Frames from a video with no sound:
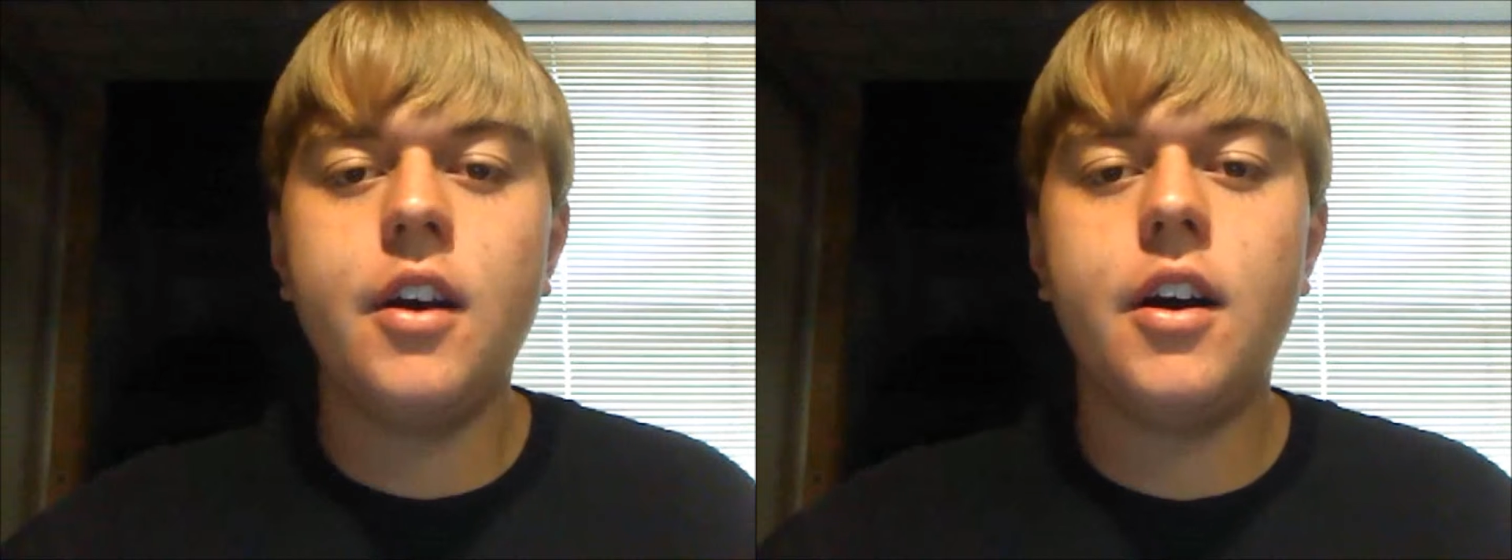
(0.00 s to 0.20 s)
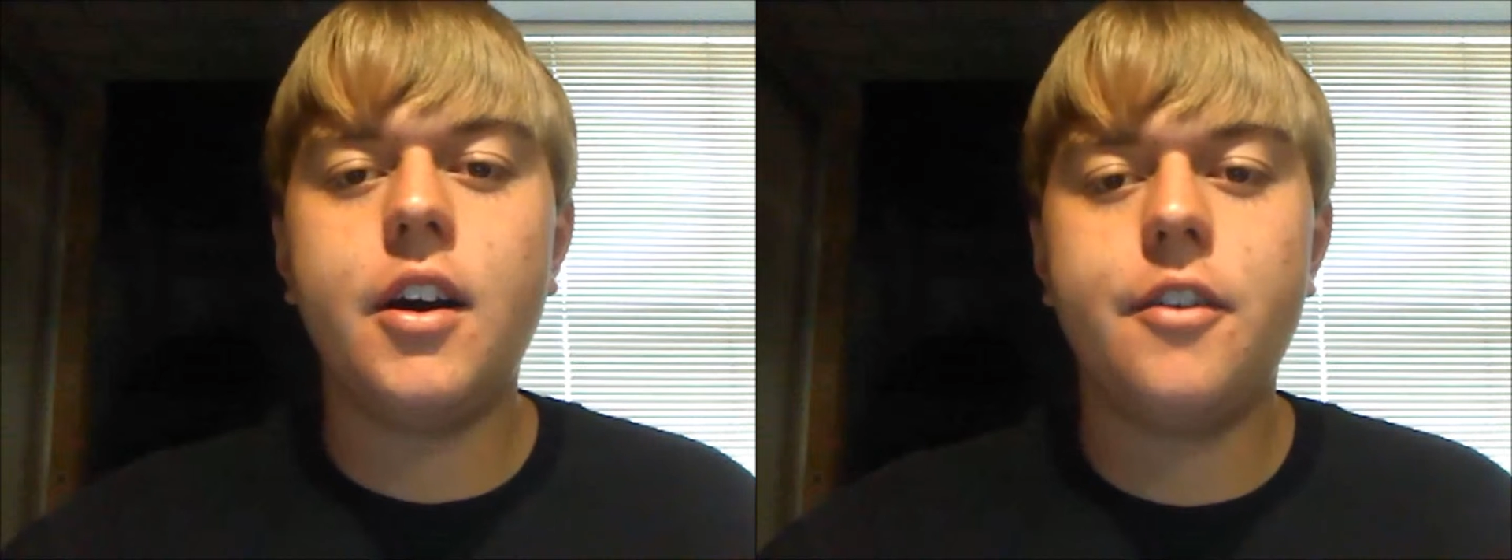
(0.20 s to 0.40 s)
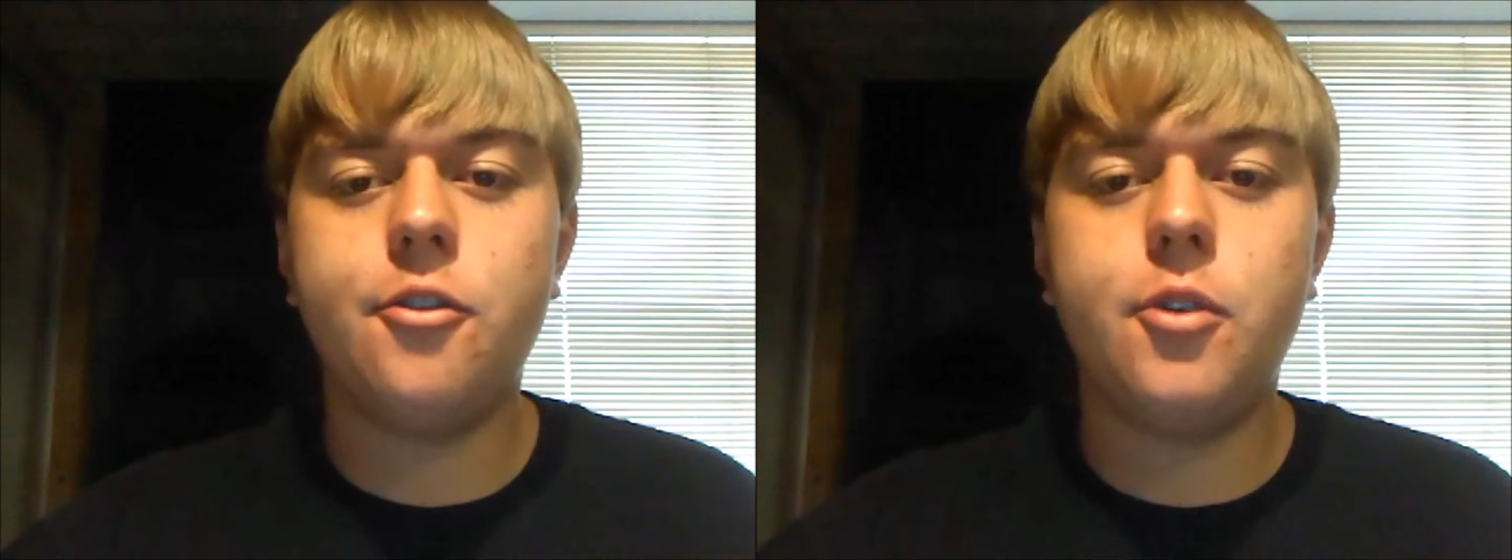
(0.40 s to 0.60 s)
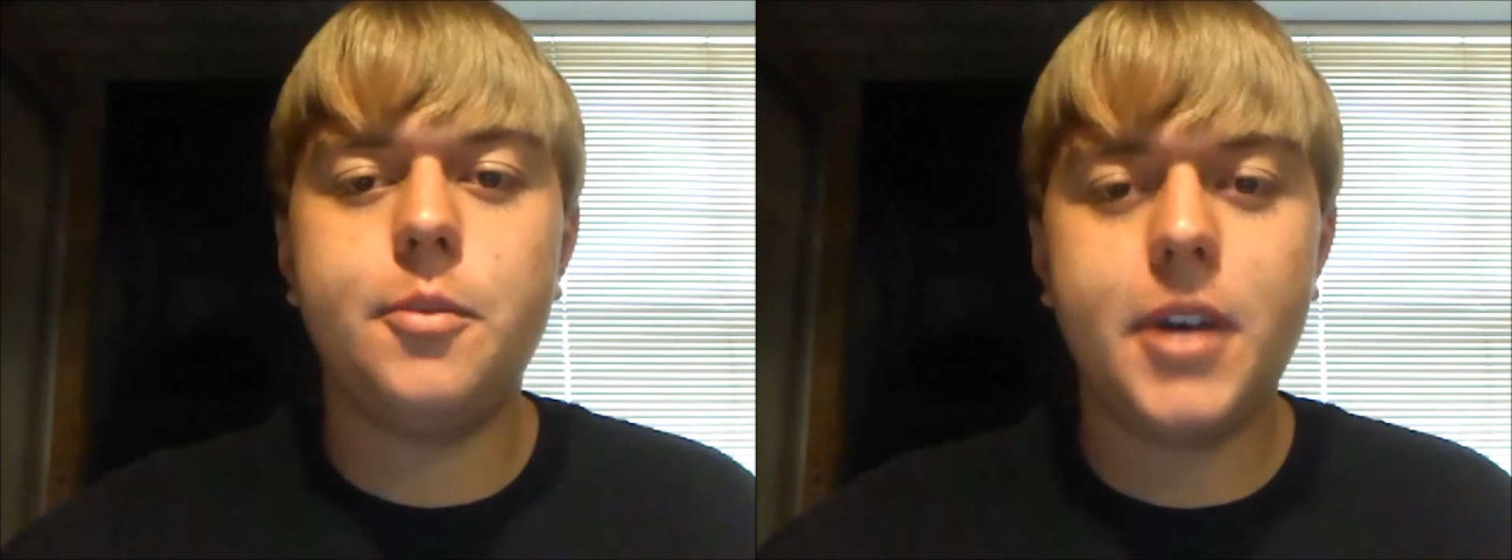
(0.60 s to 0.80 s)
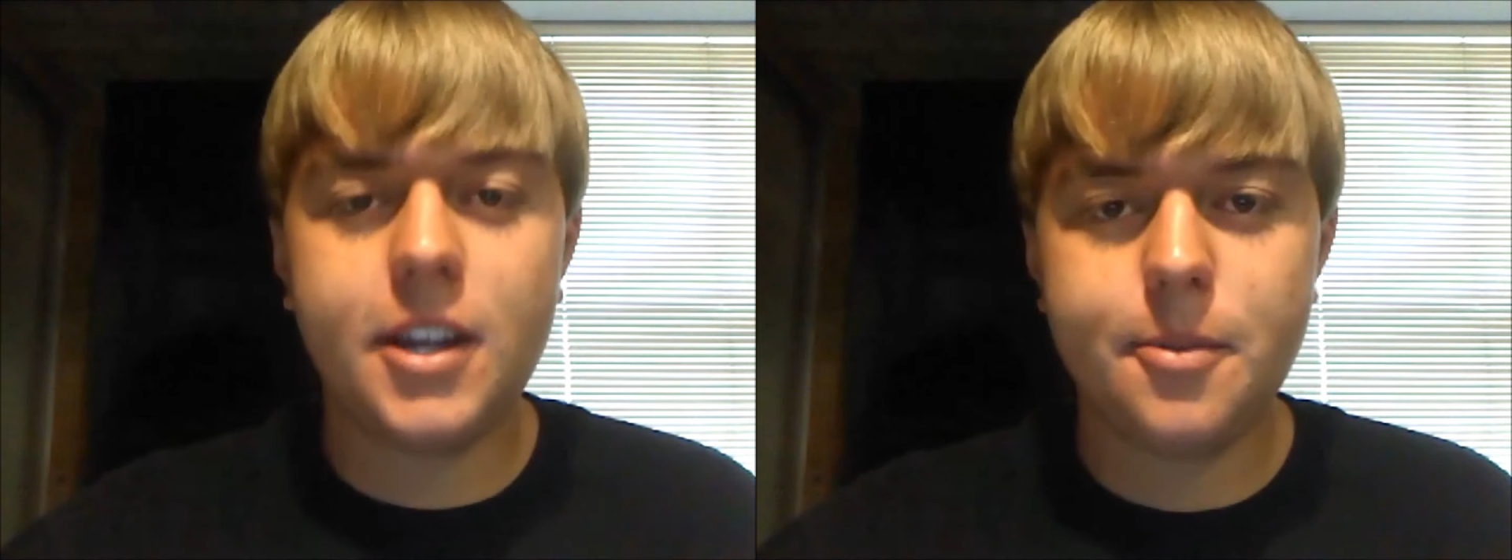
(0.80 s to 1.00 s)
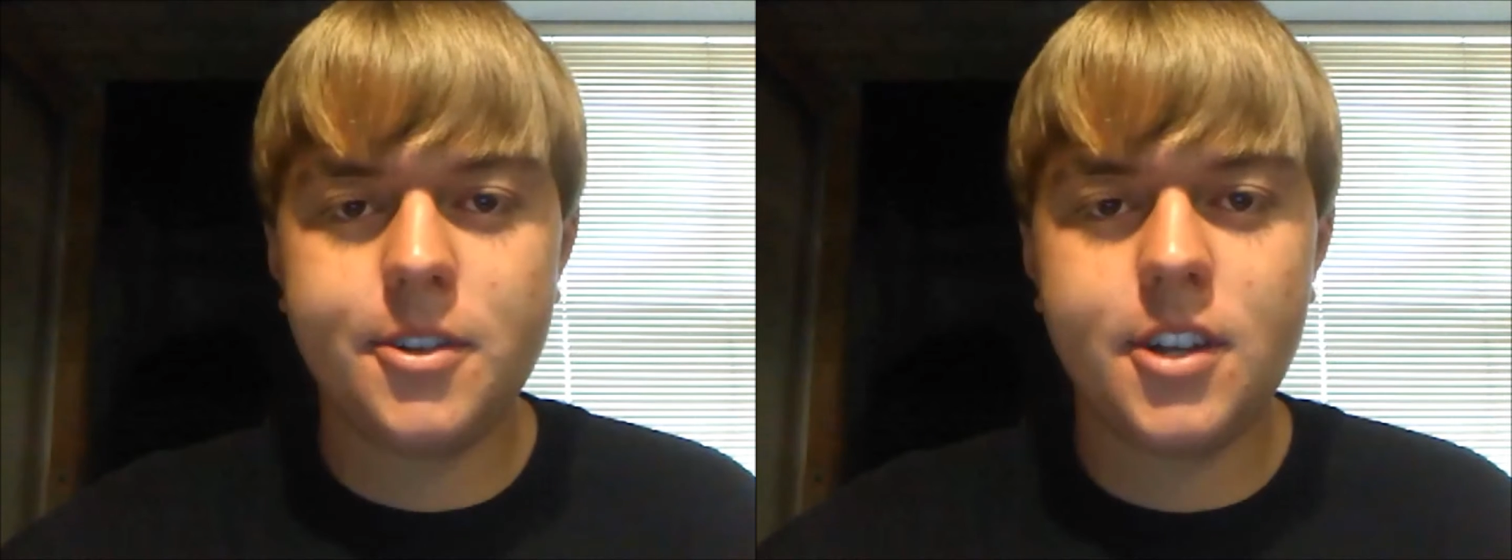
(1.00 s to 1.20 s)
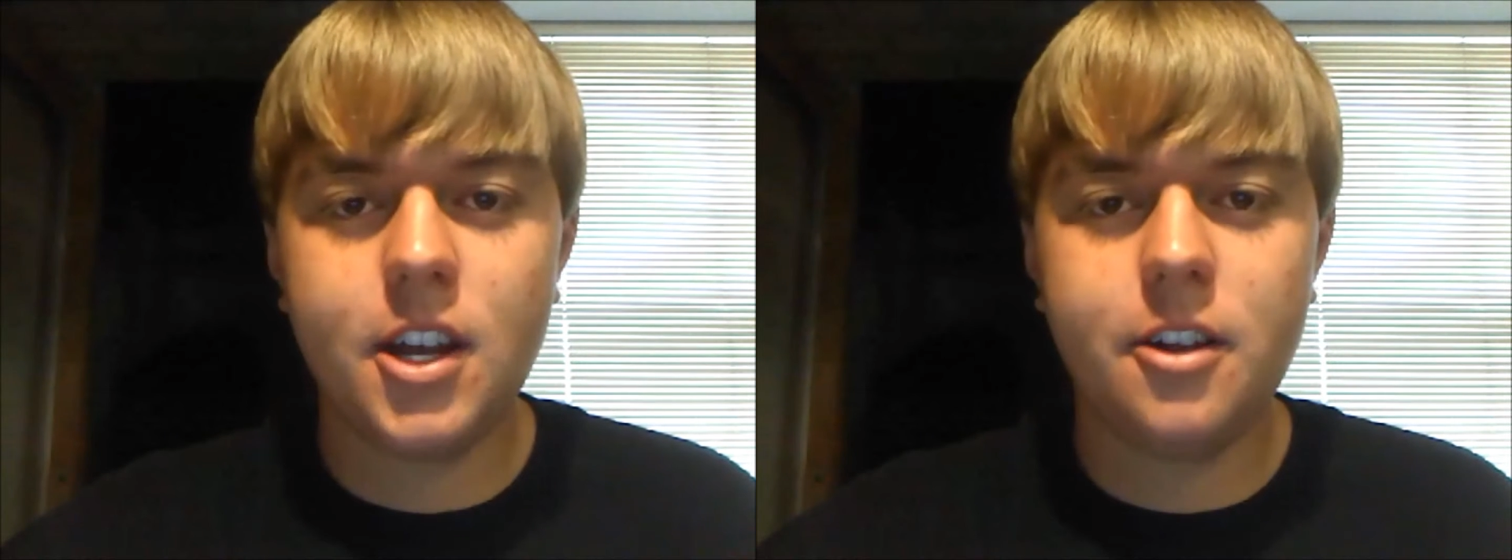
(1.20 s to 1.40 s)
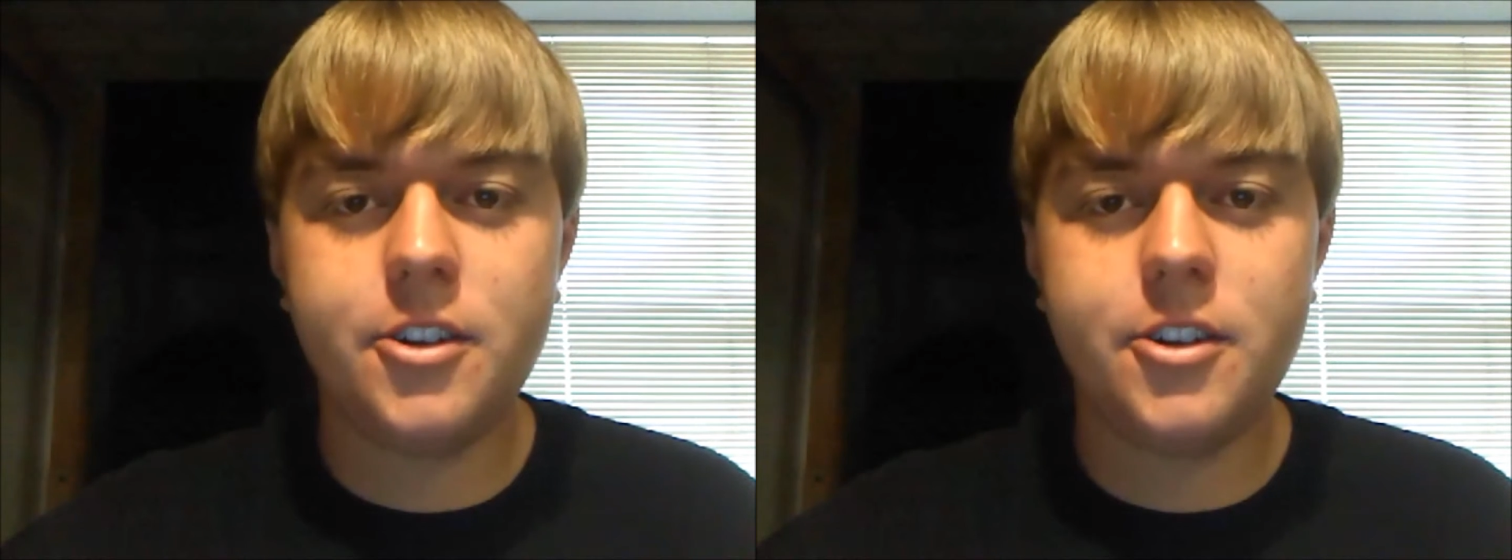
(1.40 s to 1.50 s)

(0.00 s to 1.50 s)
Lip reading: Hi everyone, my name is Taylor